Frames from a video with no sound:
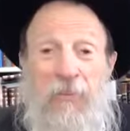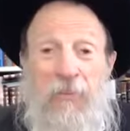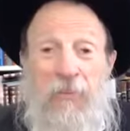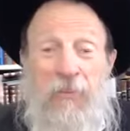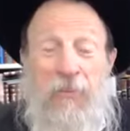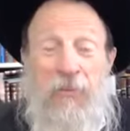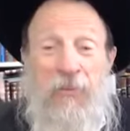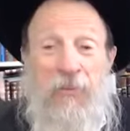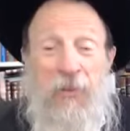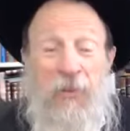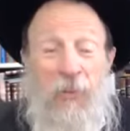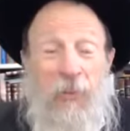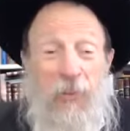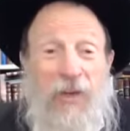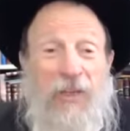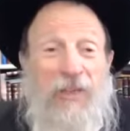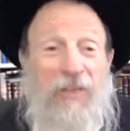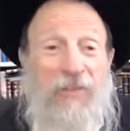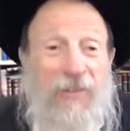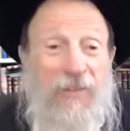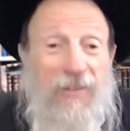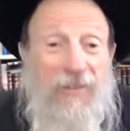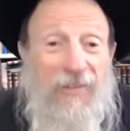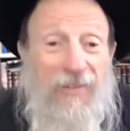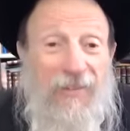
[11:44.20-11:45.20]
said, What?
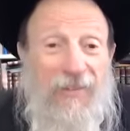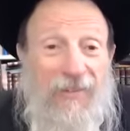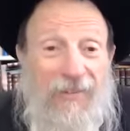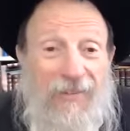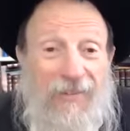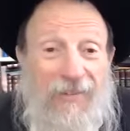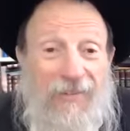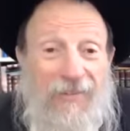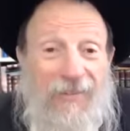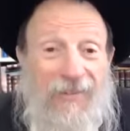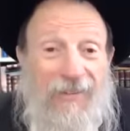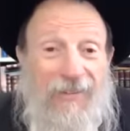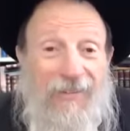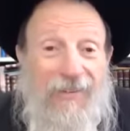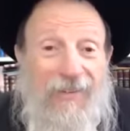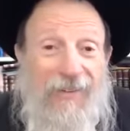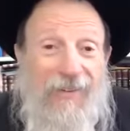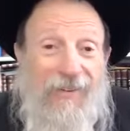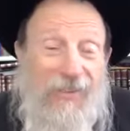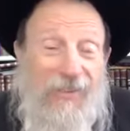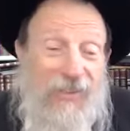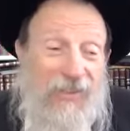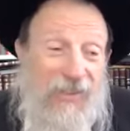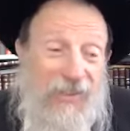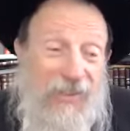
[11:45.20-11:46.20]

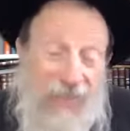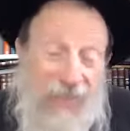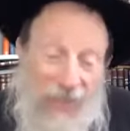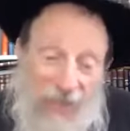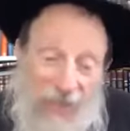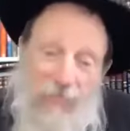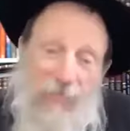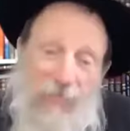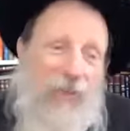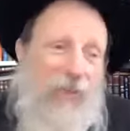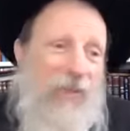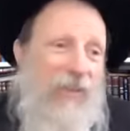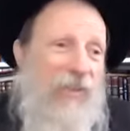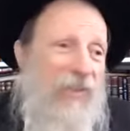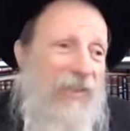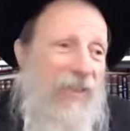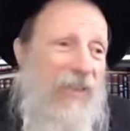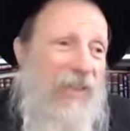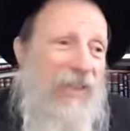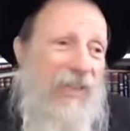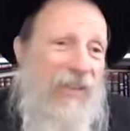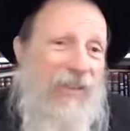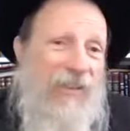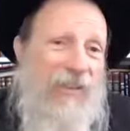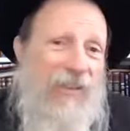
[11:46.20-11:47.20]
He says, 10 million,
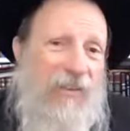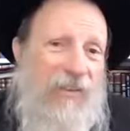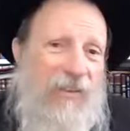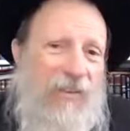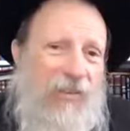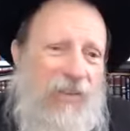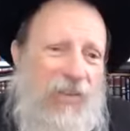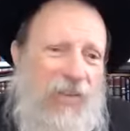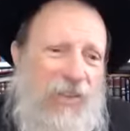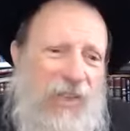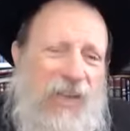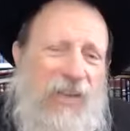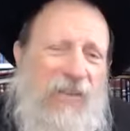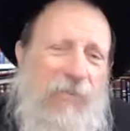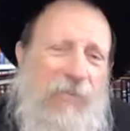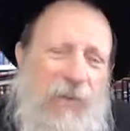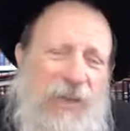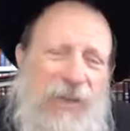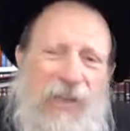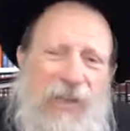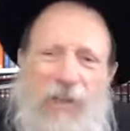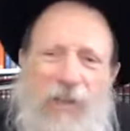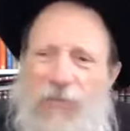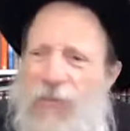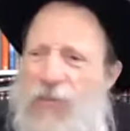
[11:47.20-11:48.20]
take it. You saved my
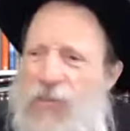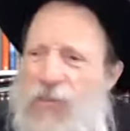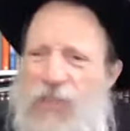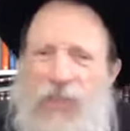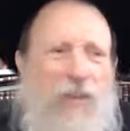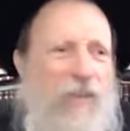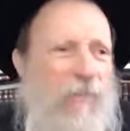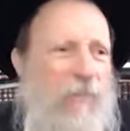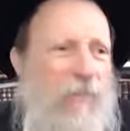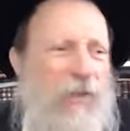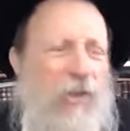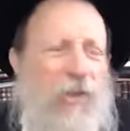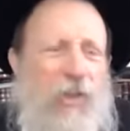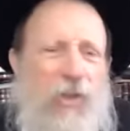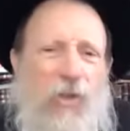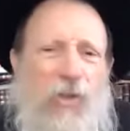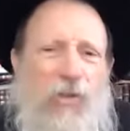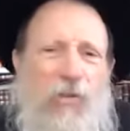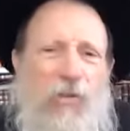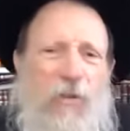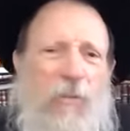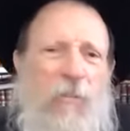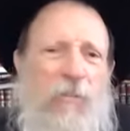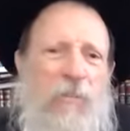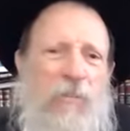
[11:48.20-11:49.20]
life. You saved my
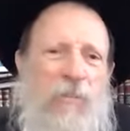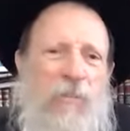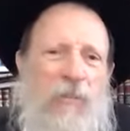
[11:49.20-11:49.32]
children.